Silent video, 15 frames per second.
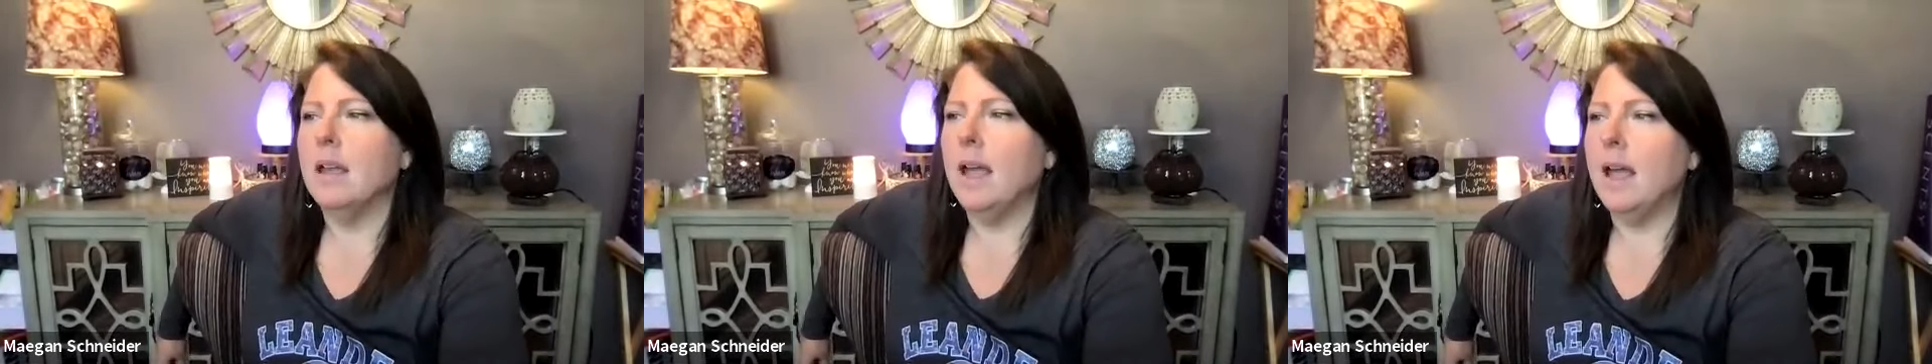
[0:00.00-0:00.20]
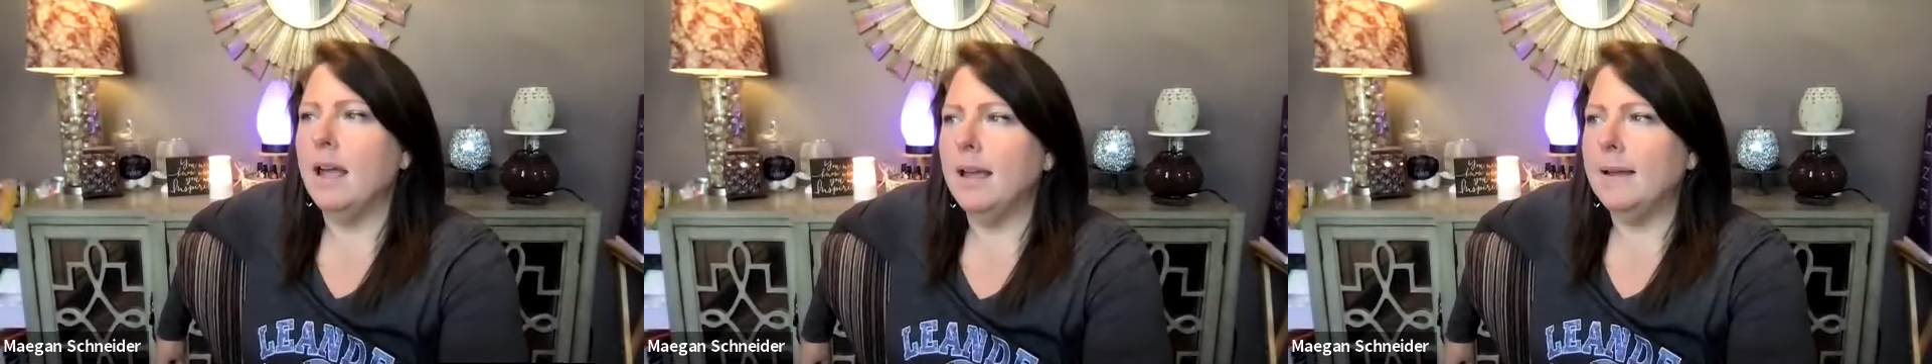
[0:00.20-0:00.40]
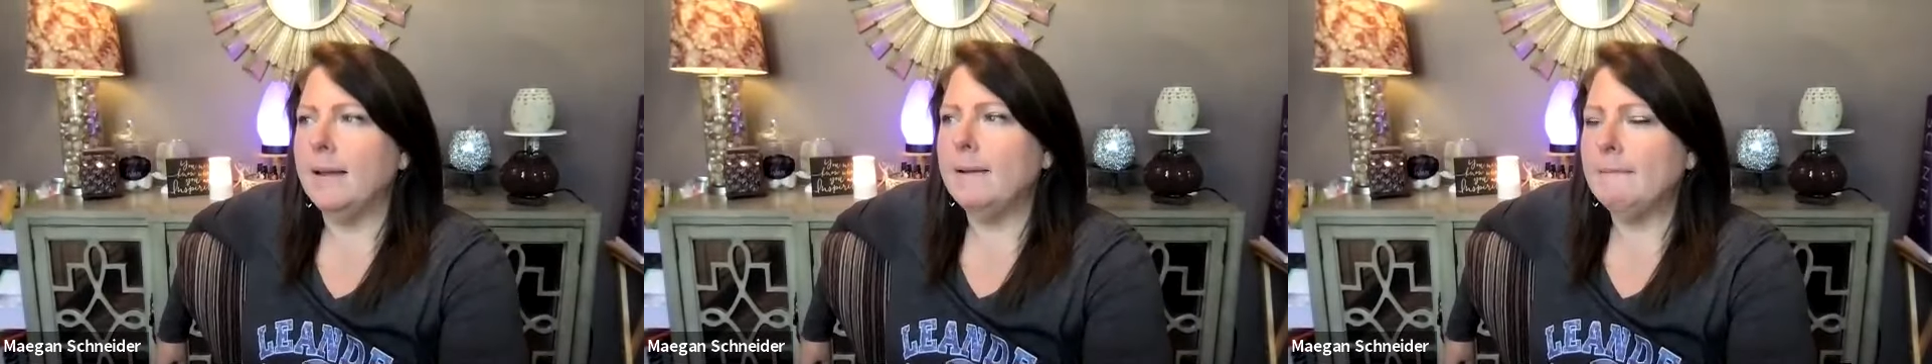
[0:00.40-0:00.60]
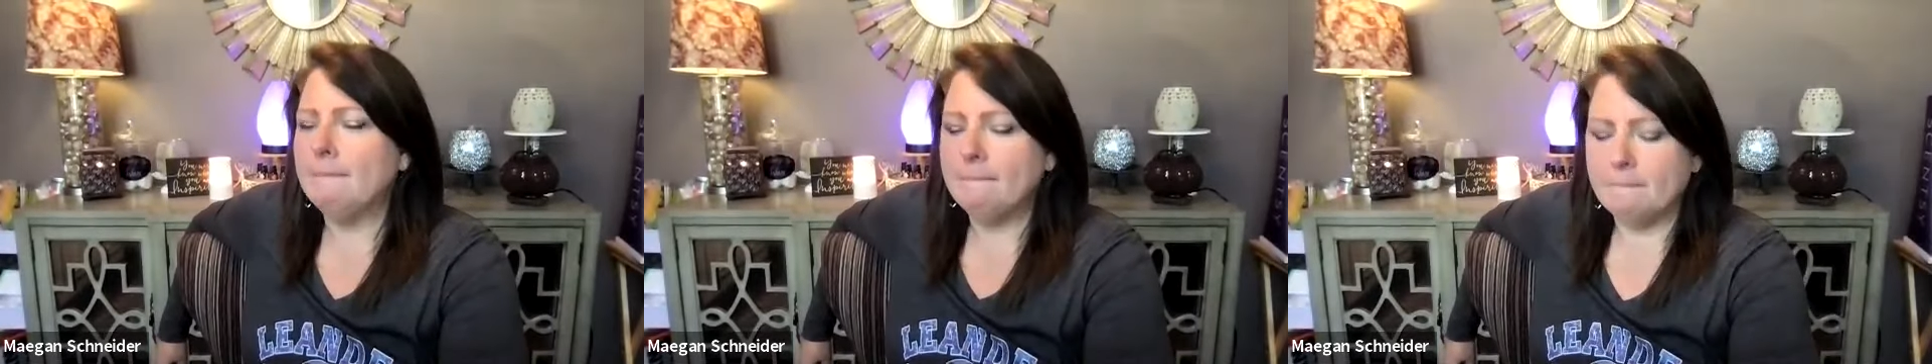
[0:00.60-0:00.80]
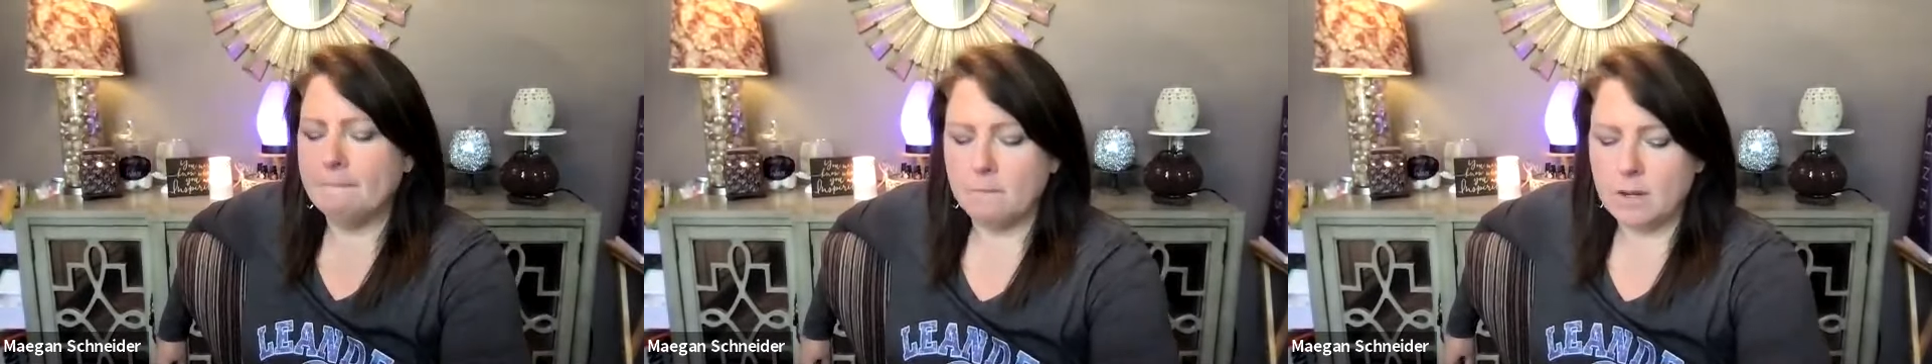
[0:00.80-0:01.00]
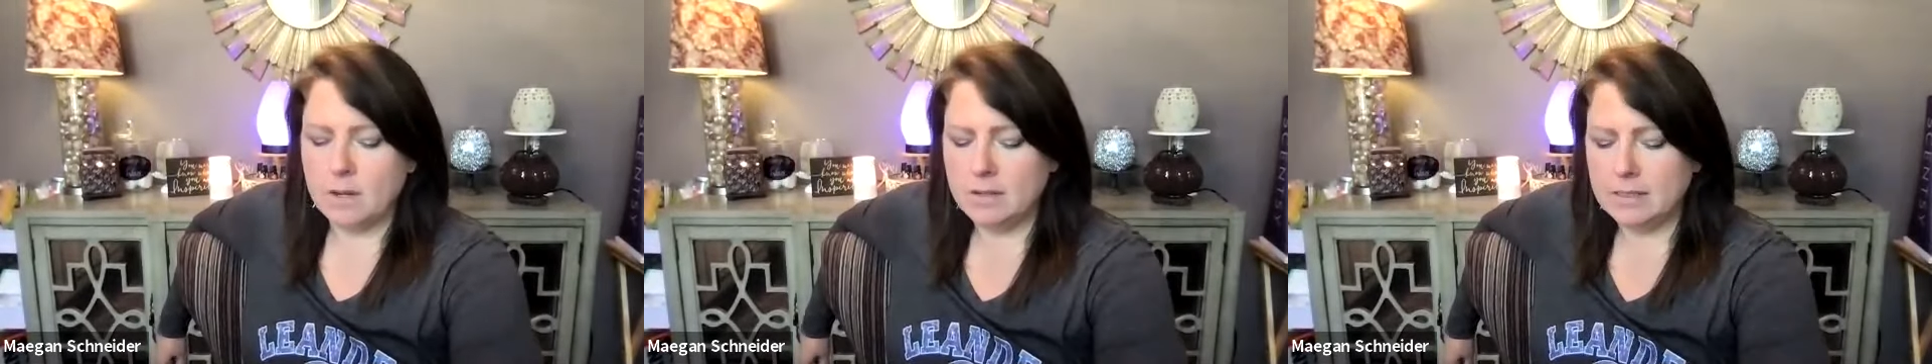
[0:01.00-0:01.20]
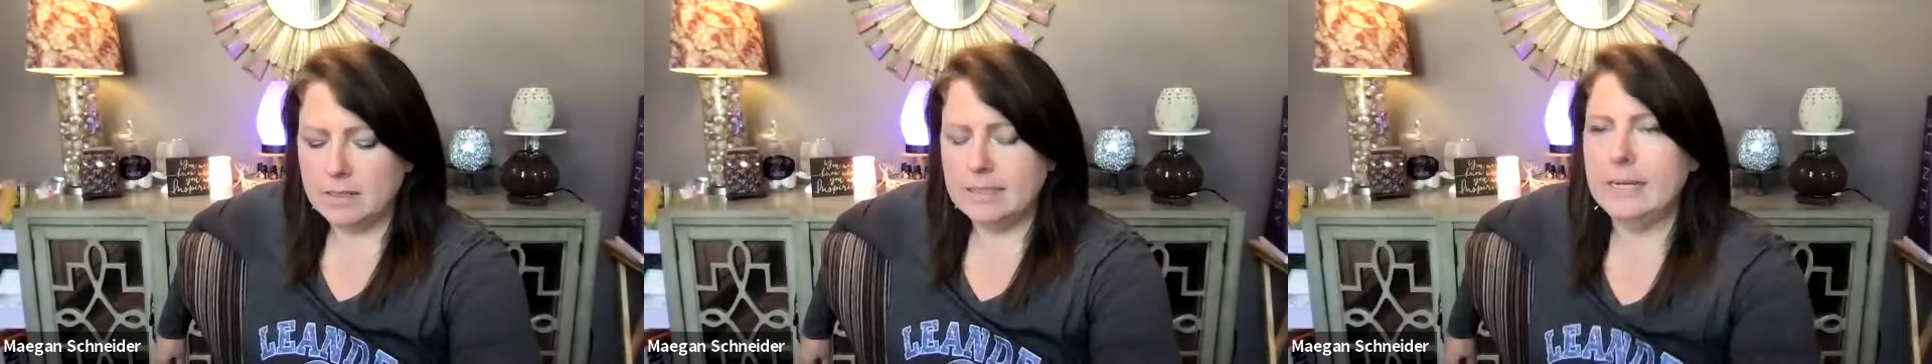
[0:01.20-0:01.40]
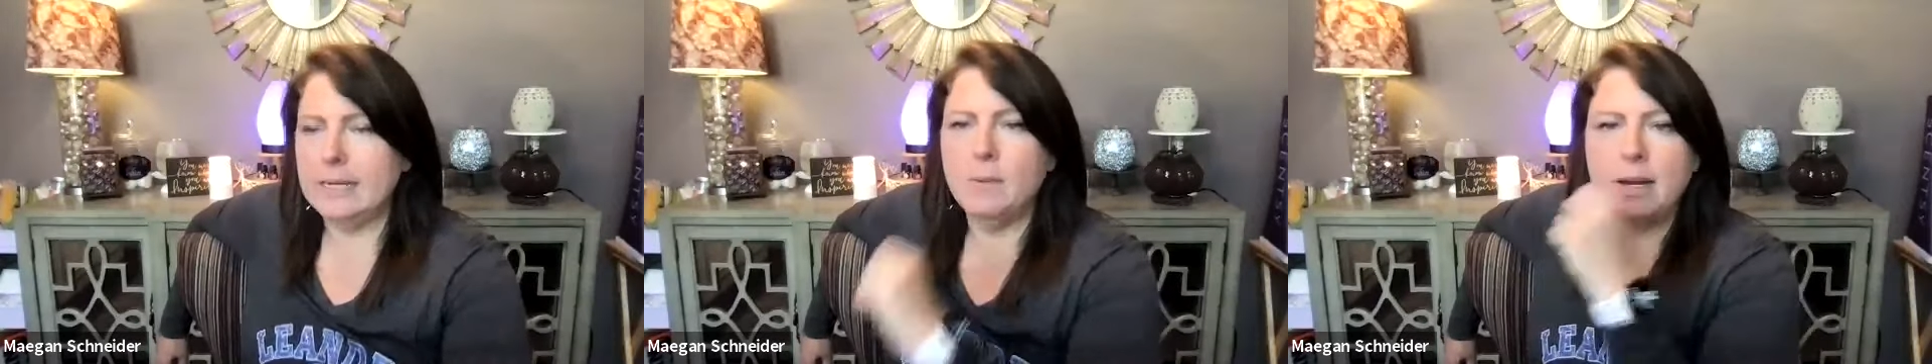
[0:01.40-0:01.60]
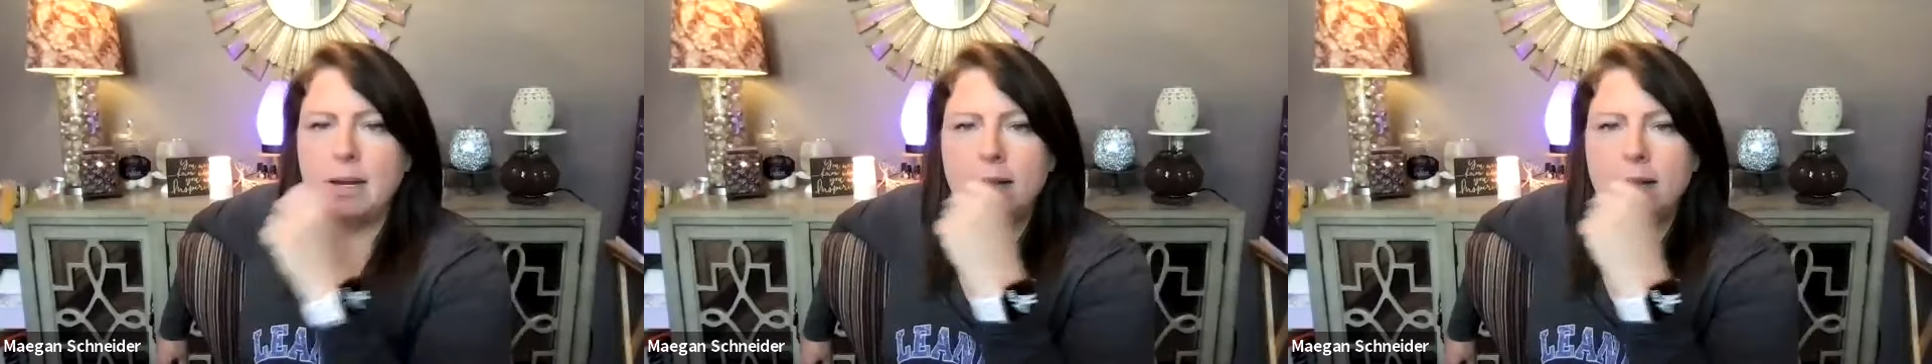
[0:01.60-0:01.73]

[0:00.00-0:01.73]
Let's see what